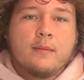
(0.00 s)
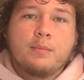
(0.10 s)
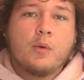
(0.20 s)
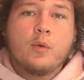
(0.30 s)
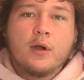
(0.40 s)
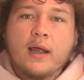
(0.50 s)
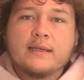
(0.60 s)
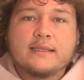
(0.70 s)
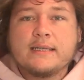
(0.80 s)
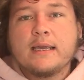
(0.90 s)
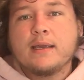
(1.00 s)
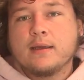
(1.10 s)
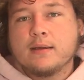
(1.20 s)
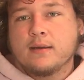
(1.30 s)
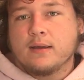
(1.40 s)
but we're not
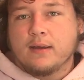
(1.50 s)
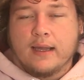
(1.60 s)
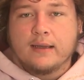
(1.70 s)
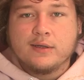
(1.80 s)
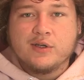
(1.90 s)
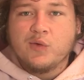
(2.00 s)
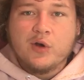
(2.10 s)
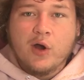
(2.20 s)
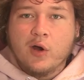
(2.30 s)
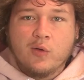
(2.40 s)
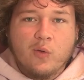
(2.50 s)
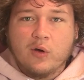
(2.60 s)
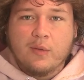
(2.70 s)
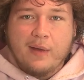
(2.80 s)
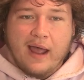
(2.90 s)
seeing like do-it-all
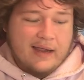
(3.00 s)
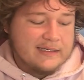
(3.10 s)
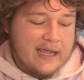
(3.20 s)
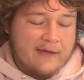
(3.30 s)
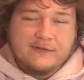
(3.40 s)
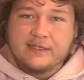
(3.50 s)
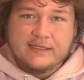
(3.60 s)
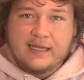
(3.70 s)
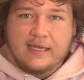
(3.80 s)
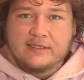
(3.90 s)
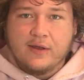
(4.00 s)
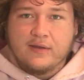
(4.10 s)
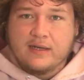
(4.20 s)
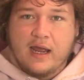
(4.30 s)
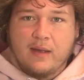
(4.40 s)
quarterbacks have success all
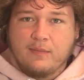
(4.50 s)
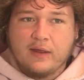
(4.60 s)
the time.